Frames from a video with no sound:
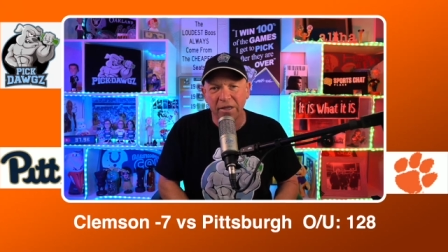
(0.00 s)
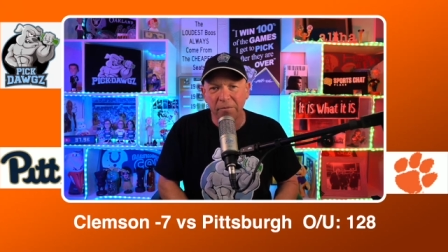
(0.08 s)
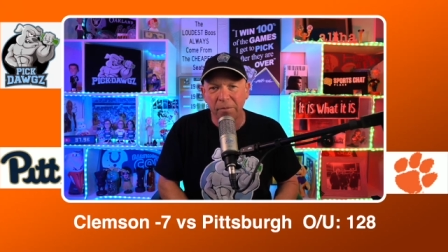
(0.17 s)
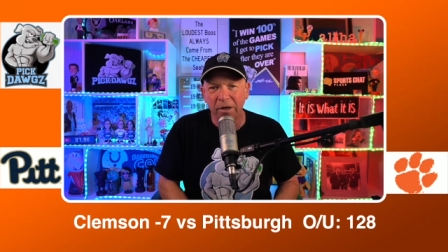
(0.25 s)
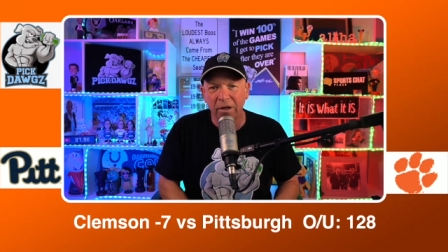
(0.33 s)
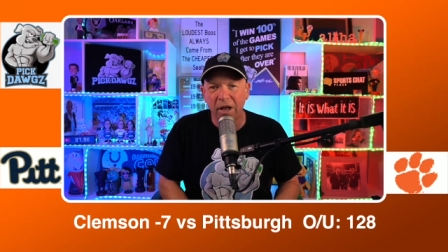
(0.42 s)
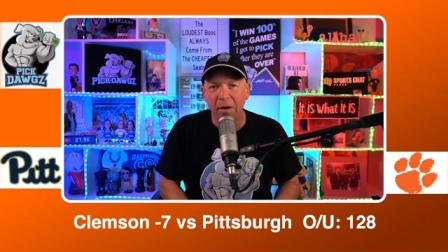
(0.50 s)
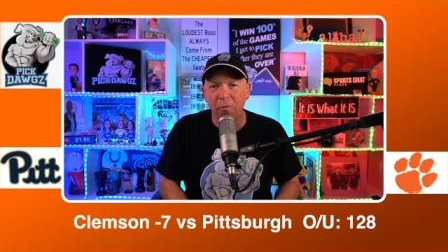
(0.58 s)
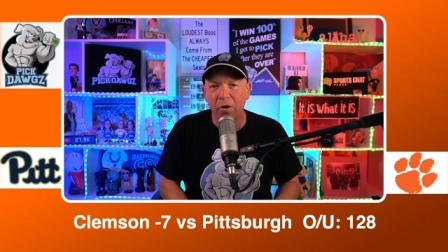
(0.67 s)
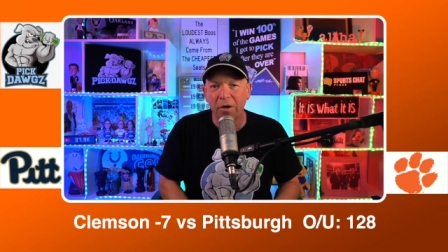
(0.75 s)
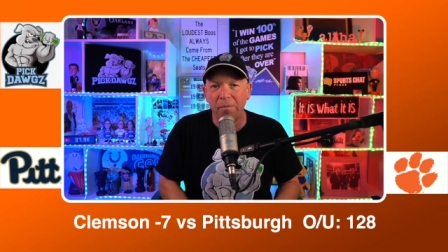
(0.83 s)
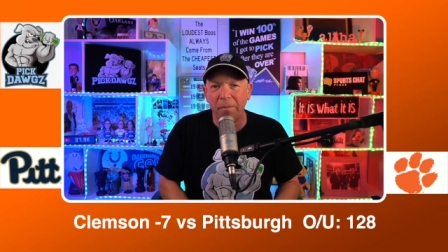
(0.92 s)
They've been a lot
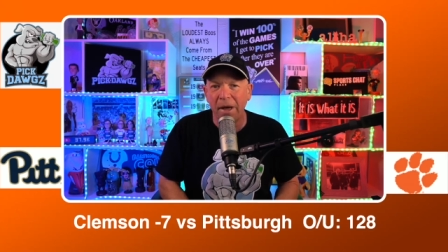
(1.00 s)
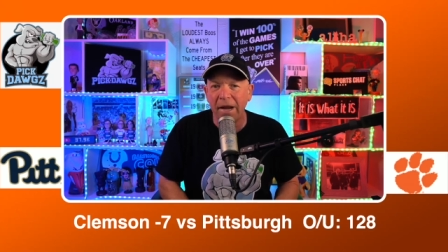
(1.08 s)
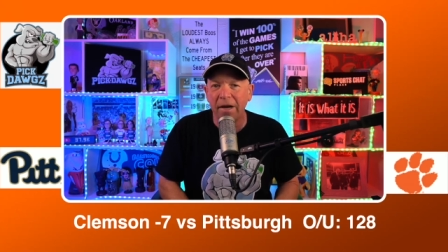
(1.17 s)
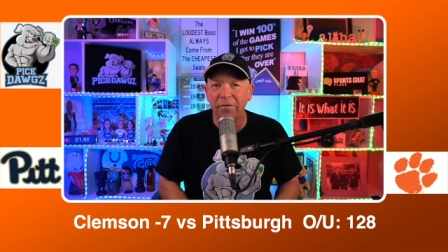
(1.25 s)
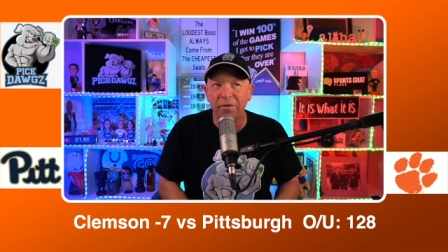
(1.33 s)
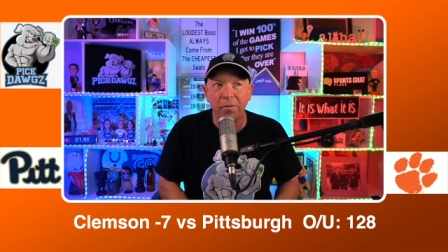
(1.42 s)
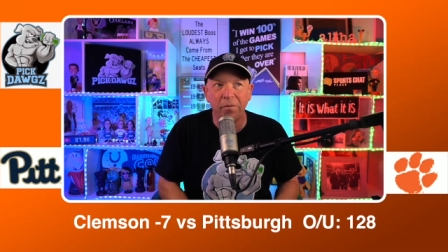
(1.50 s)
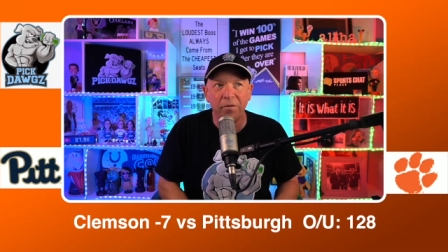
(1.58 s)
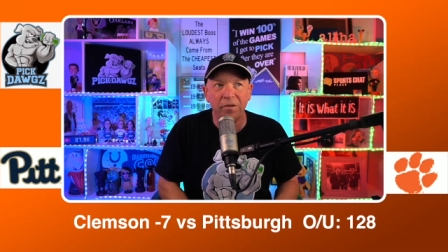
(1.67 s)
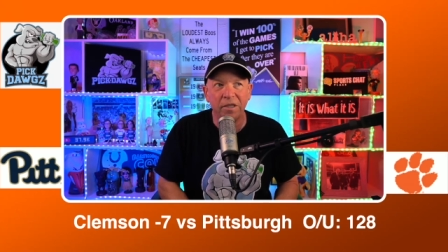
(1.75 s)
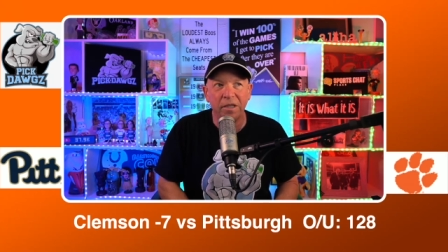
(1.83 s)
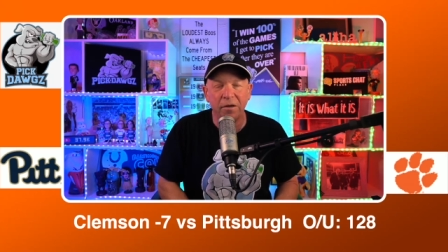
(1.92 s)
more competitive than what
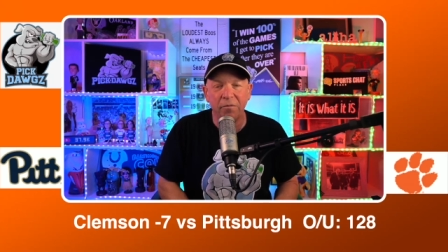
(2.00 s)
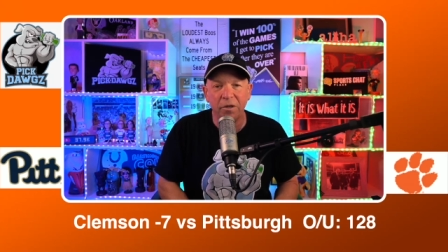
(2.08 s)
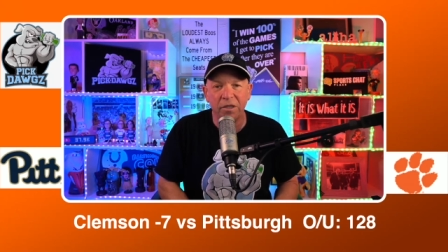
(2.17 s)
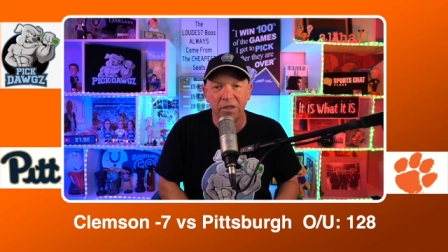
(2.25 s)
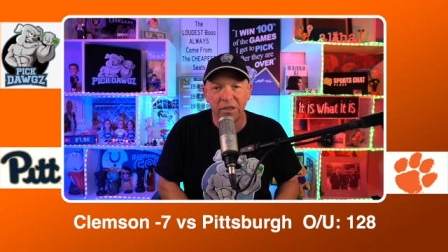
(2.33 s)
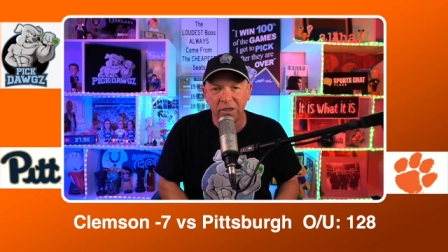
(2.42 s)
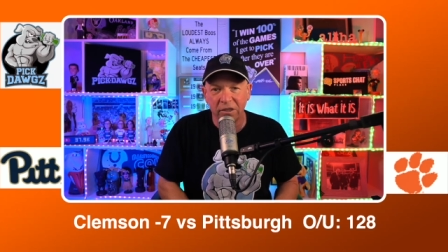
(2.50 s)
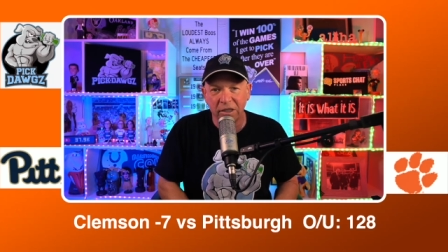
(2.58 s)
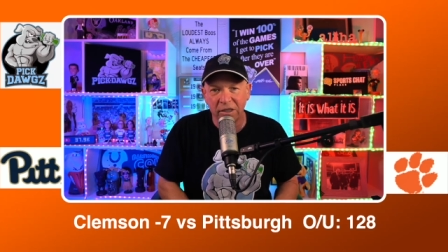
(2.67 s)
we've seen in recent years.